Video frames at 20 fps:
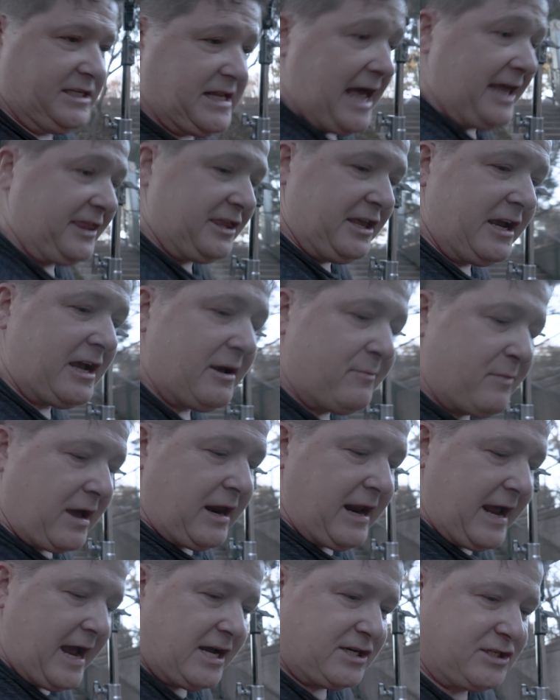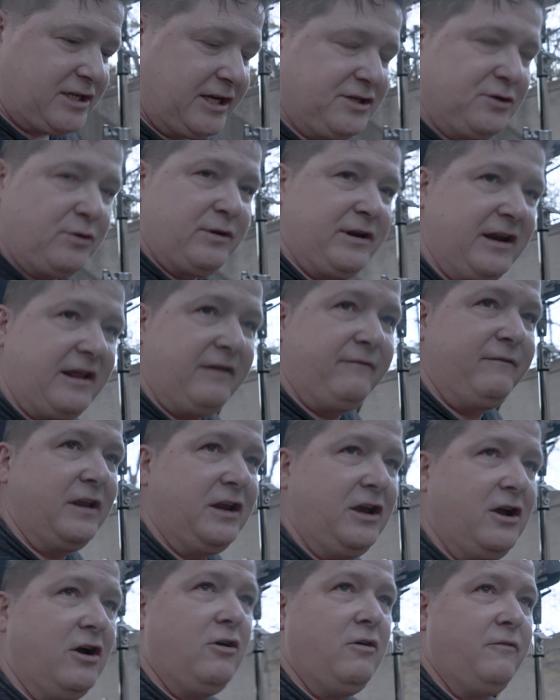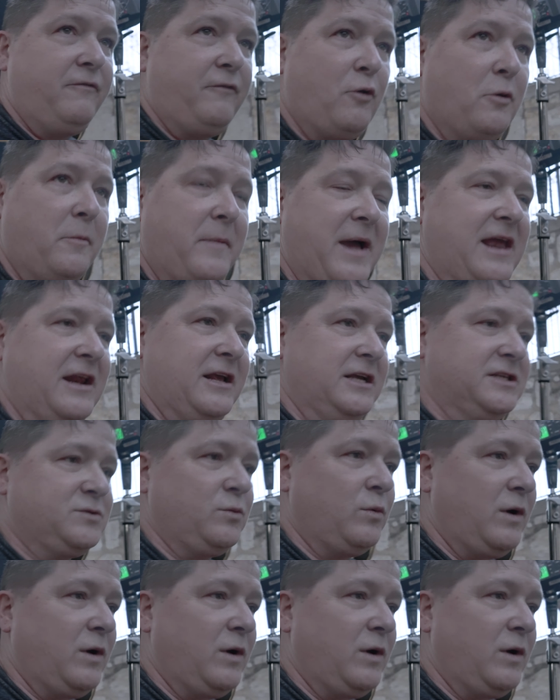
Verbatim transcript: I think I'm gonna actually do it in a video format as